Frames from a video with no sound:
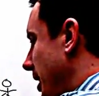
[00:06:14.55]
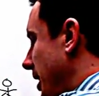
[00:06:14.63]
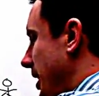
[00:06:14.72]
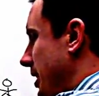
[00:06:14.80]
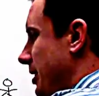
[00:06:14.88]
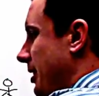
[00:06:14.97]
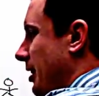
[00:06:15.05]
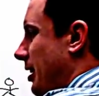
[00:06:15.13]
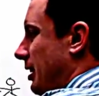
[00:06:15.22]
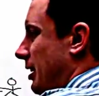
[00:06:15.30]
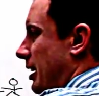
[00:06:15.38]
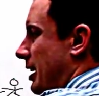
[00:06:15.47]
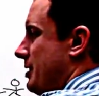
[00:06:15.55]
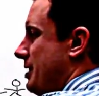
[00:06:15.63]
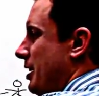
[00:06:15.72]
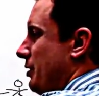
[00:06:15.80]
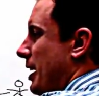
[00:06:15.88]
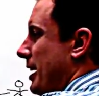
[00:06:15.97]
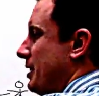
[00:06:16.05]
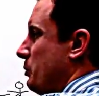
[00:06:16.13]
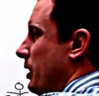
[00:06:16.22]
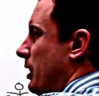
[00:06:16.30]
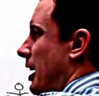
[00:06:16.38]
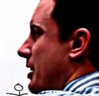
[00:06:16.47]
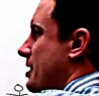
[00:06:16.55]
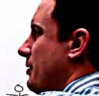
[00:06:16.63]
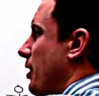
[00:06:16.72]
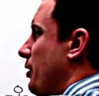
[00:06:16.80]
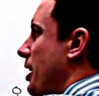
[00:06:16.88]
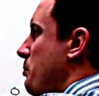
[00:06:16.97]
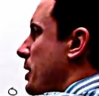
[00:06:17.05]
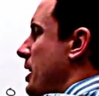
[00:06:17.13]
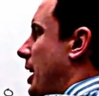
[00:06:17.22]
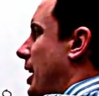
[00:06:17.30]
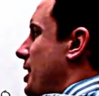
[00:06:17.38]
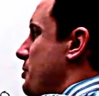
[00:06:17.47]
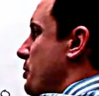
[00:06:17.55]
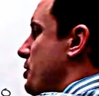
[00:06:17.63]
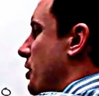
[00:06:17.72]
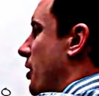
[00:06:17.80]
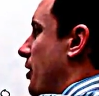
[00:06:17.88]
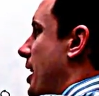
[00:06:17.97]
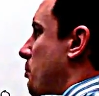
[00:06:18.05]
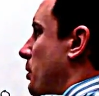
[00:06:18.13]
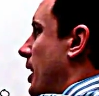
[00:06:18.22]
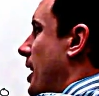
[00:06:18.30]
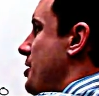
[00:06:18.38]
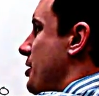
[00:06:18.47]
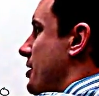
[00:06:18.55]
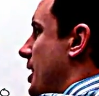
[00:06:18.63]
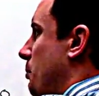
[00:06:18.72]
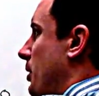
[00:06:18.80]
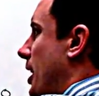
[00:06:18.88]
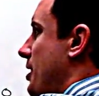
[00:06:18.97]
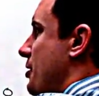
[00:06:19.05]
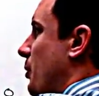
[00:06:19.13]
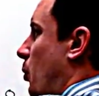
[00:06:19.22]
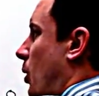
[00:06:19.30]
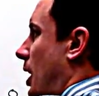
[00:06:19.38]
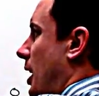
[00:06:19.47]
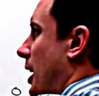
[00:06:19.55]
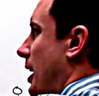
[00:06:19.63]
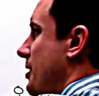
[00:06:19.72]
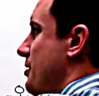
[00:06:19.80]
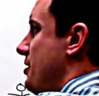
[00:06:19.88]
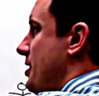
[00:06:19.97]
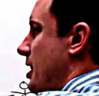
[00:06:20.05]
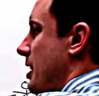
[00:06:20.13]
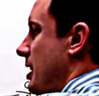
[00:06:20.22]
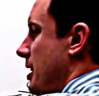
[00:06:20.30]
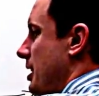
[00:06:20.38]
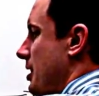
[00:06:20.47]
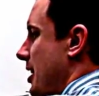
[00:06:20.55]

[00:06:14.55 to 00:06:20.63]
It's interacting with lots of other APIs, which are other applications, application Y, Z,